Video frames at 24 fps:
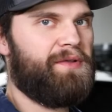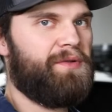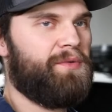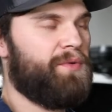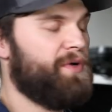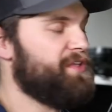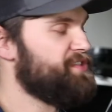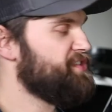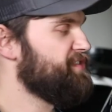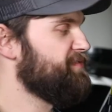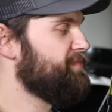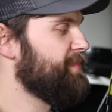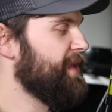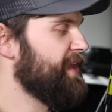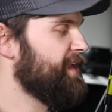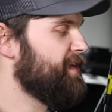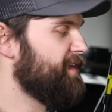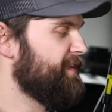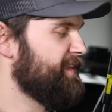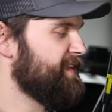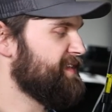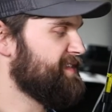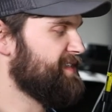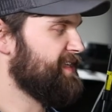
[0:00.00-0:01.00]
Once you've made
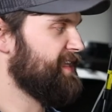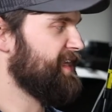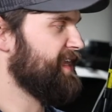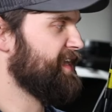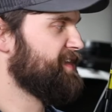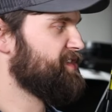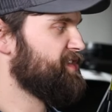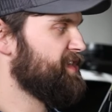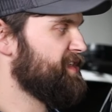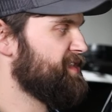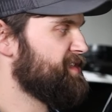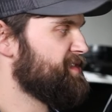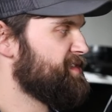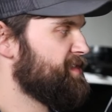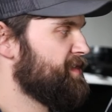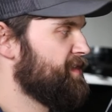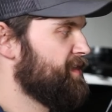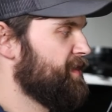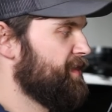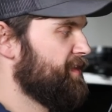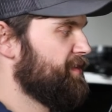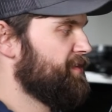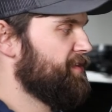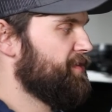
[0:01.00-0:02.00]
all these connections,
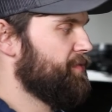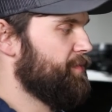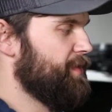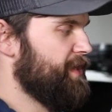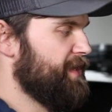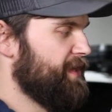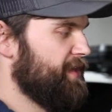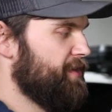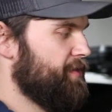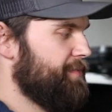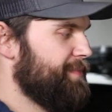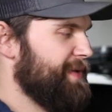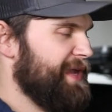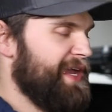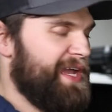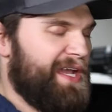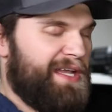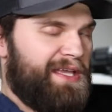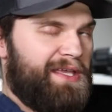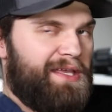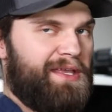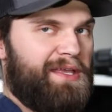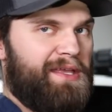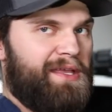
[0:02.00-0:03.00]
you'll want to go
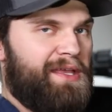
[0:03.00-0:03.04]
back